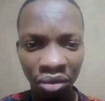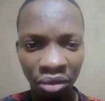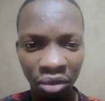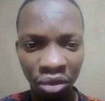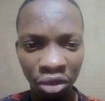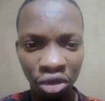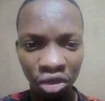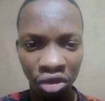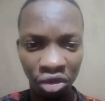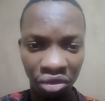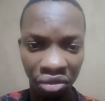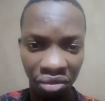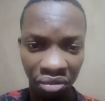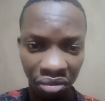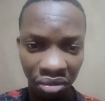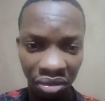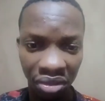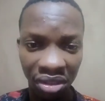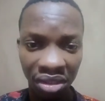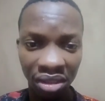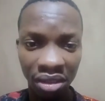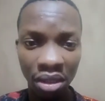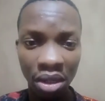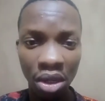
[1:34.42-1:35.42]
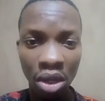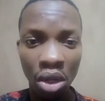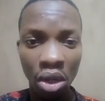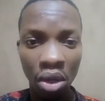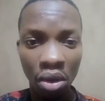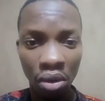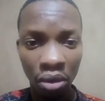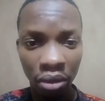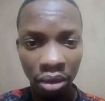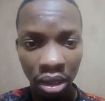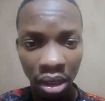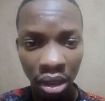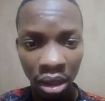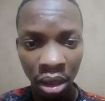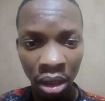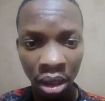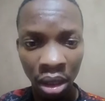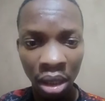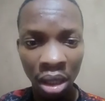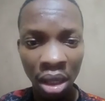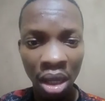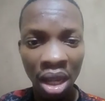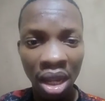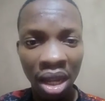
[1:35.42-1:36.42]
juice.
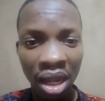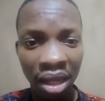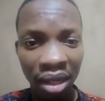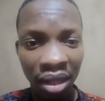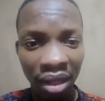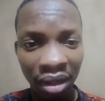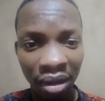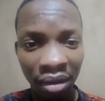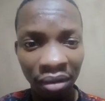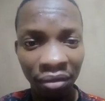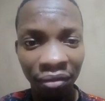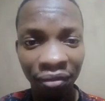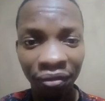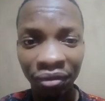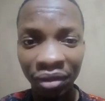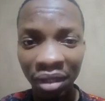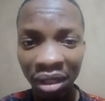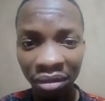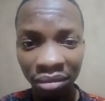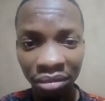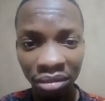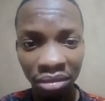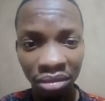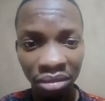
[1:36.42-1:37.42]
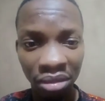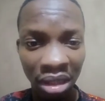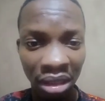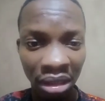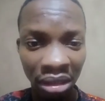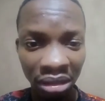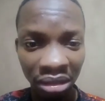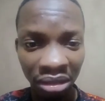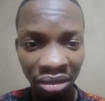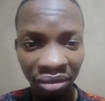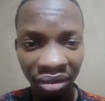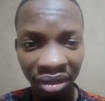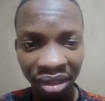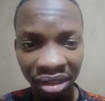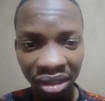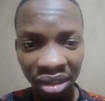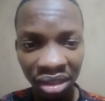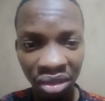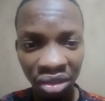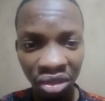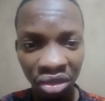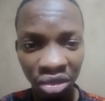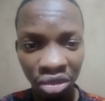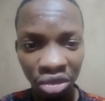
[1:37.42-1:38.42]
Okay, now after
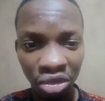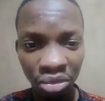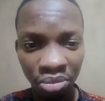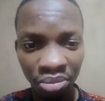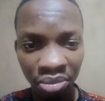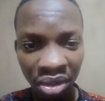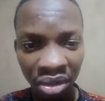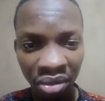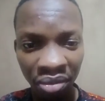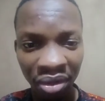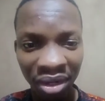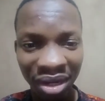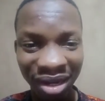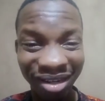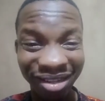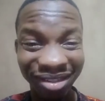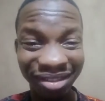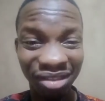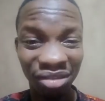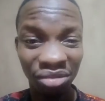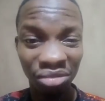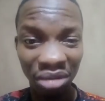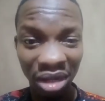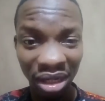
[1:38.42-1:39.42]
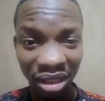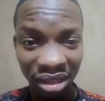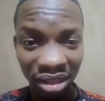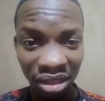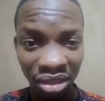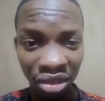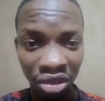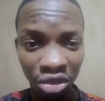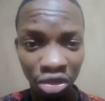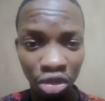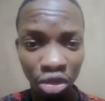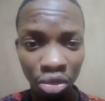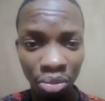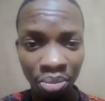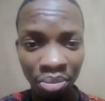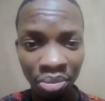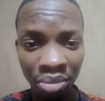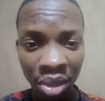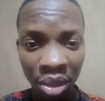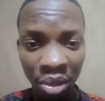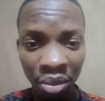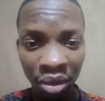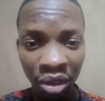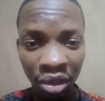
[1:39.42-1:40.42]
grating your turmeric and extracting the
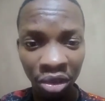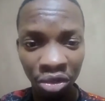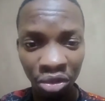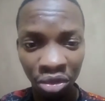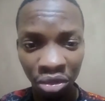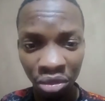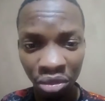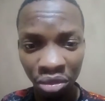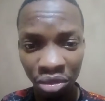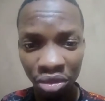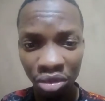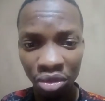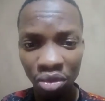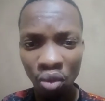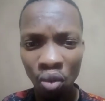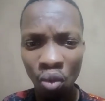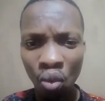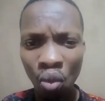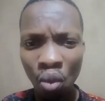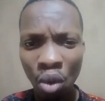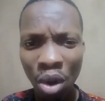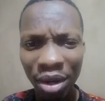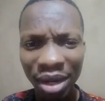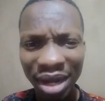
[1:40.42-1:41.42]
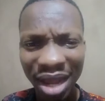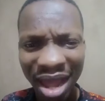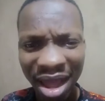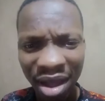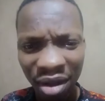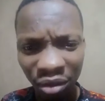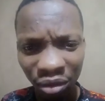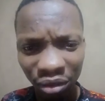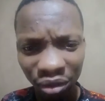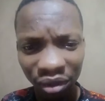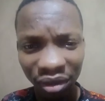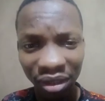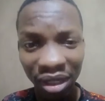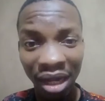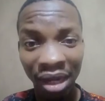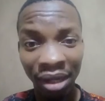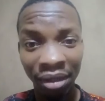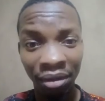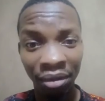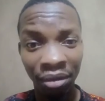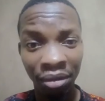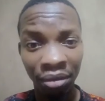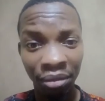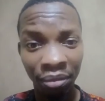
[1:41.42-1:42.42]
turmeric juice, what else are
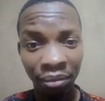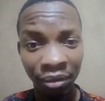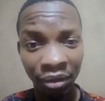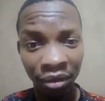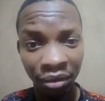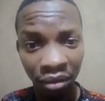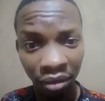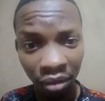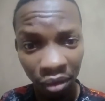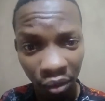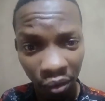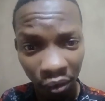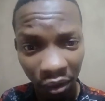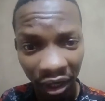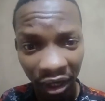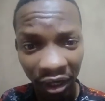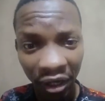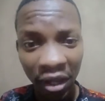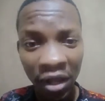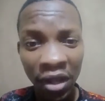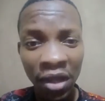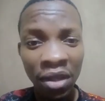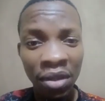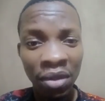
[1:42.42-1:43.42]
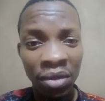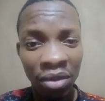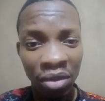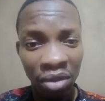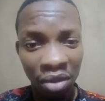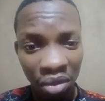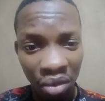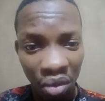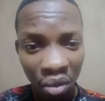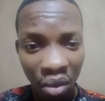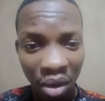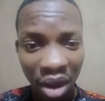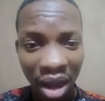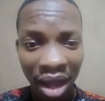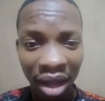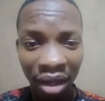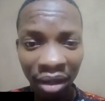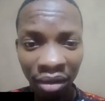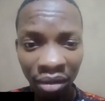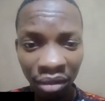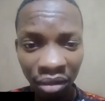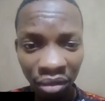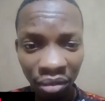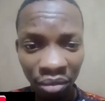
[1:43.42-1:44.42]
you going to be doing? You are
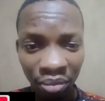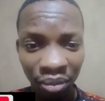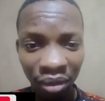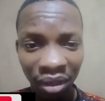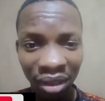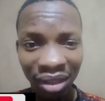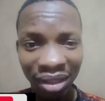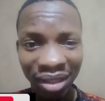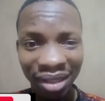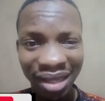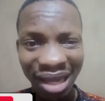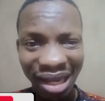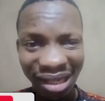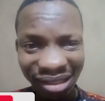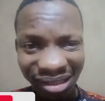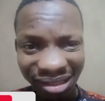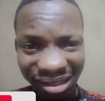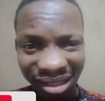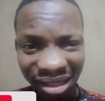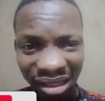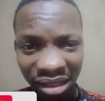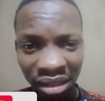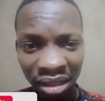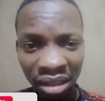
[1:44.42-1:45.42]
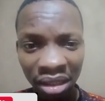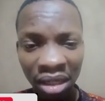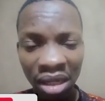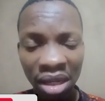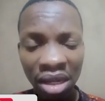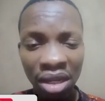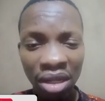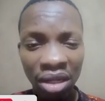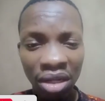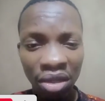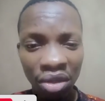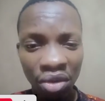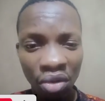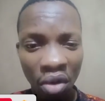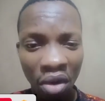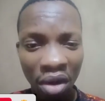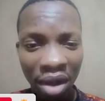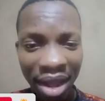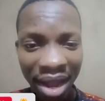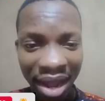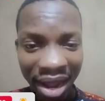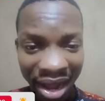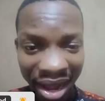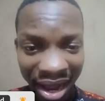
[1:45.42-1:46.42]
going to be getting
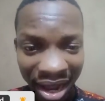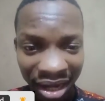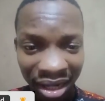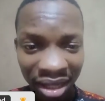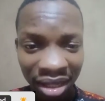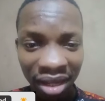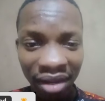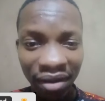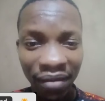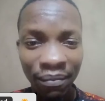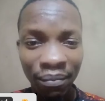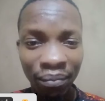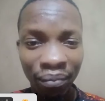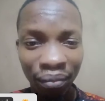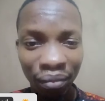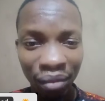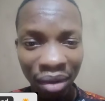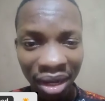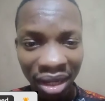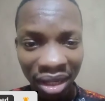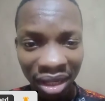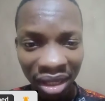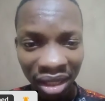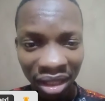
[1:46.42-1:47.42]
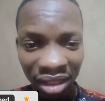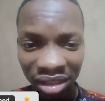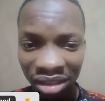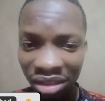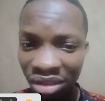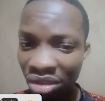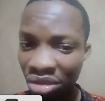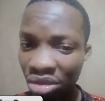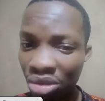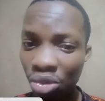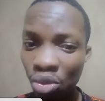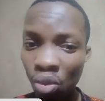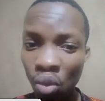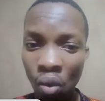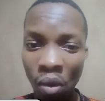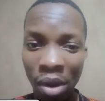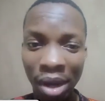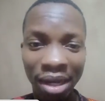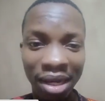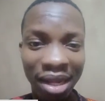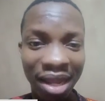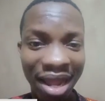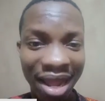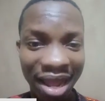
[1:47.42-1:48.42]
your egg. Break it. Just
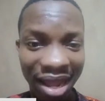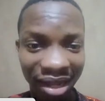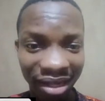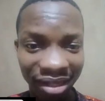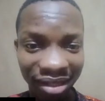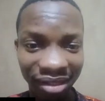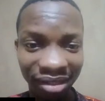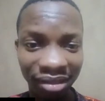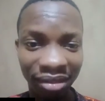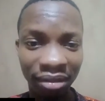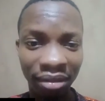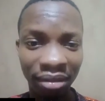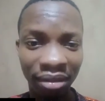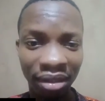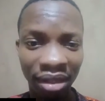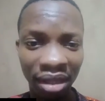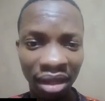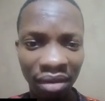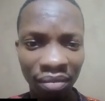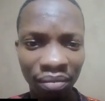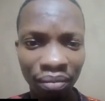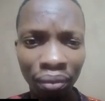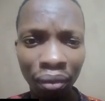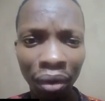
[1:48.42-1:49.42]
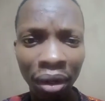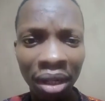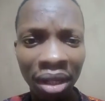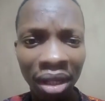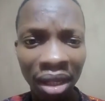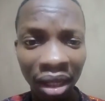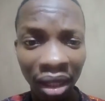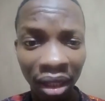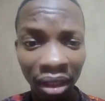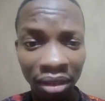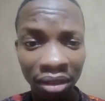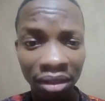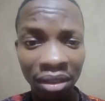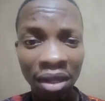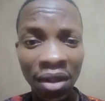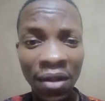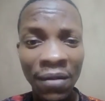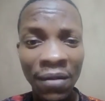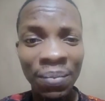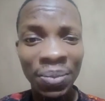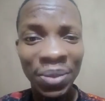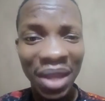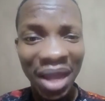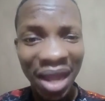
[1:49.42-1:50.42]
one egg is okay. Break it
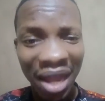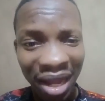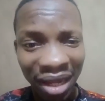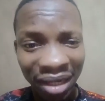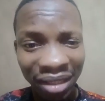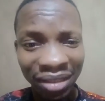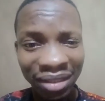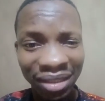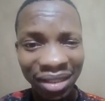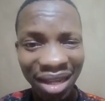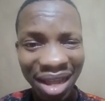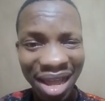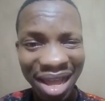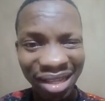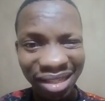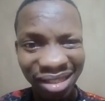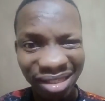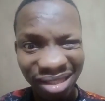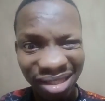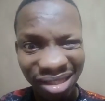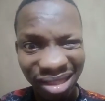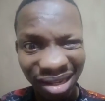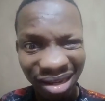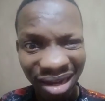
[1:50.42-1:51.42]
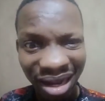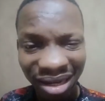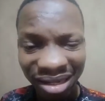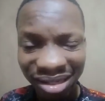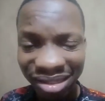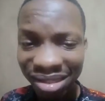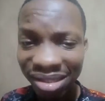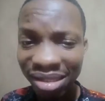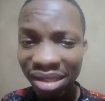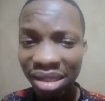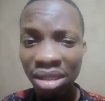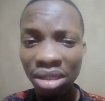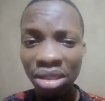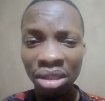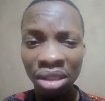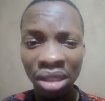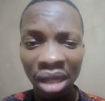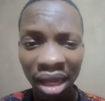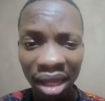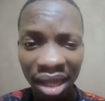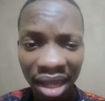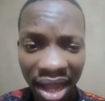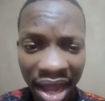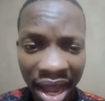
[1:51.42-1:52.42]
and extract
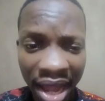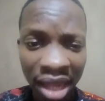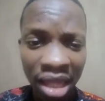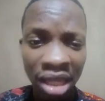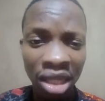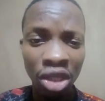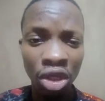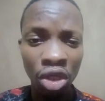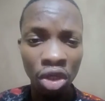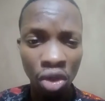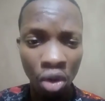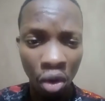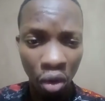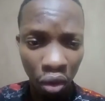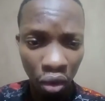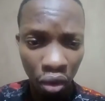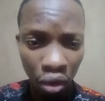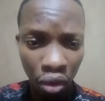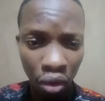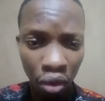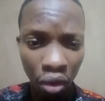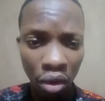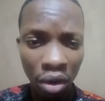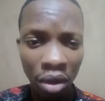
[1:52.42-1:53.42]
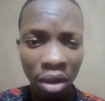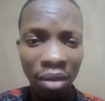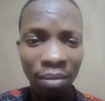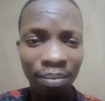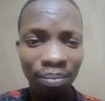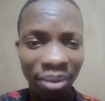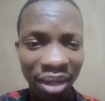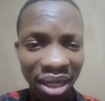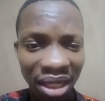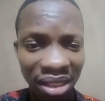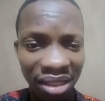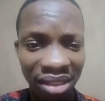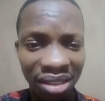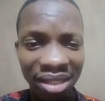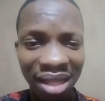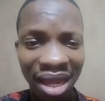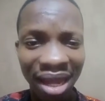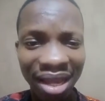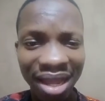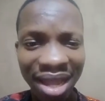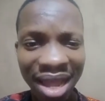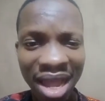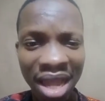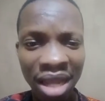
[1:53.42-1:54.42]
the egg yolk. Please,
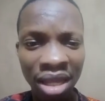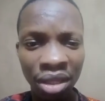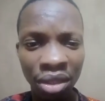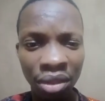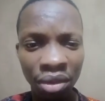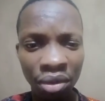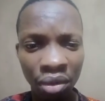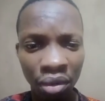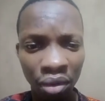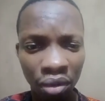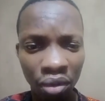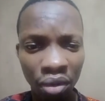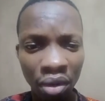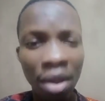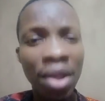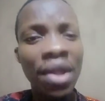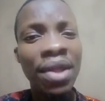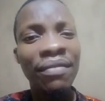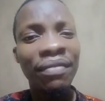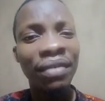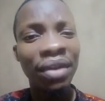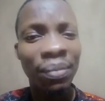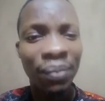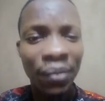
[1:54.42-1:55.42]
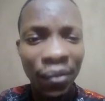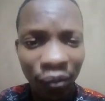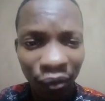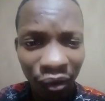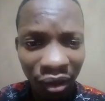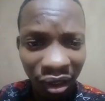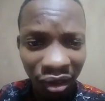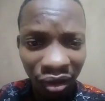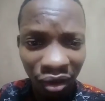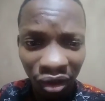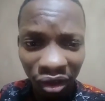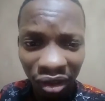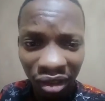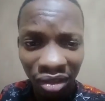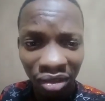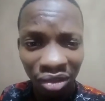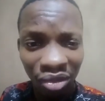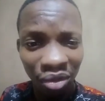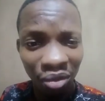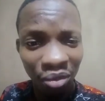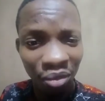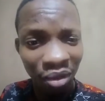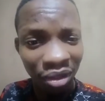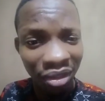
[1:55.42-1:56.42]
the egg yolk. For the people that
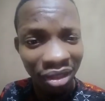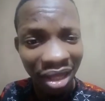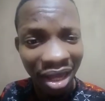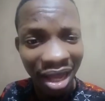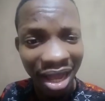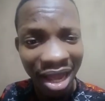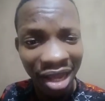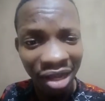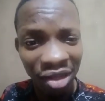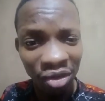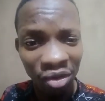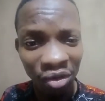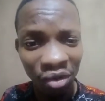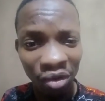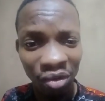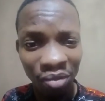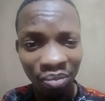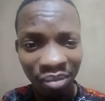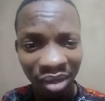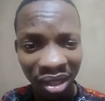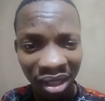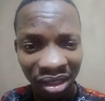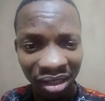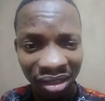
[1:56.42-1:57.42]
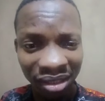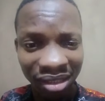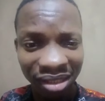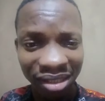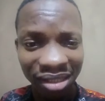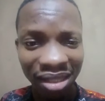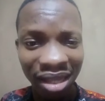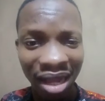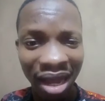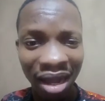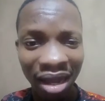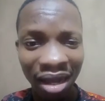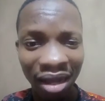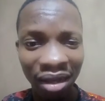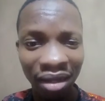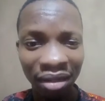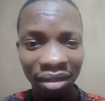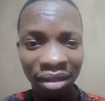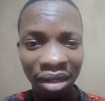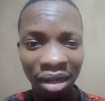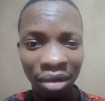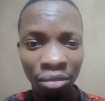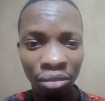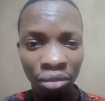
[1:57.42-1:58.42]
doesn't know what the egg yolk means,
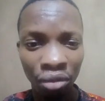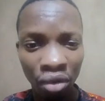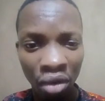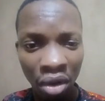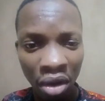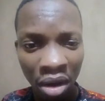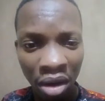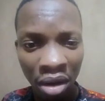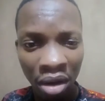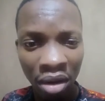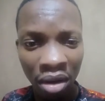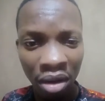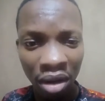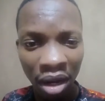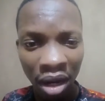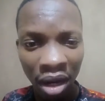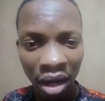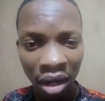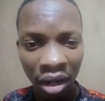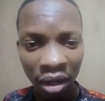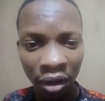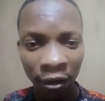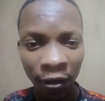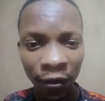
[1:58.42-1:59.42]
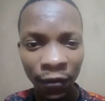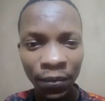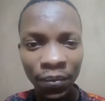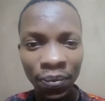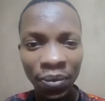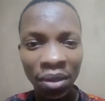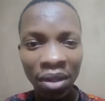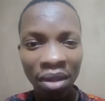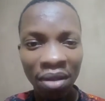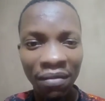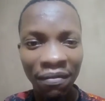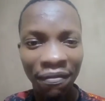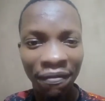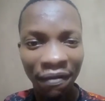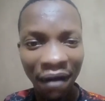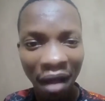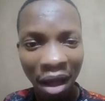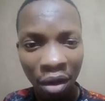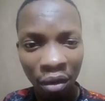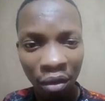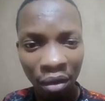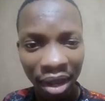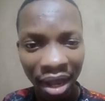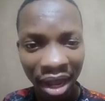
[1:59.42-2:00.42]
the raw
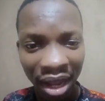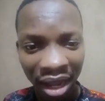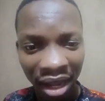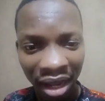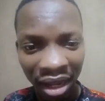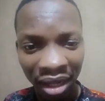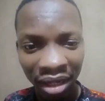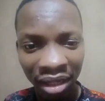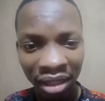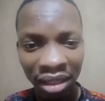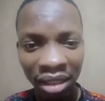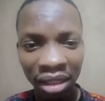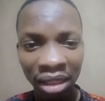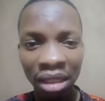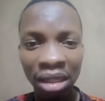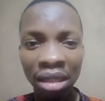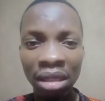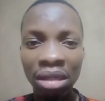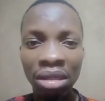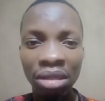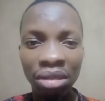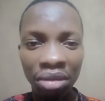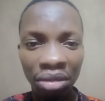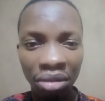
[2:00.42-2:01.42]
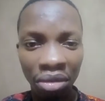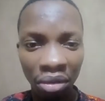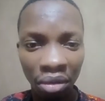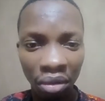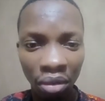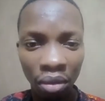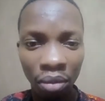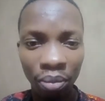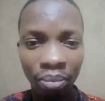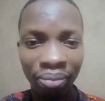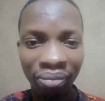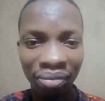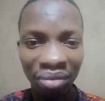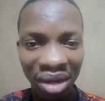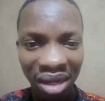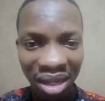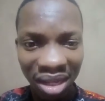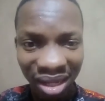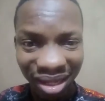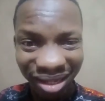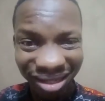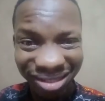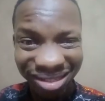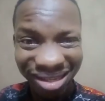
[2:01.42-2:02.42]
fowl egg,
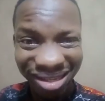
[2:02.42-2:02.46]
break it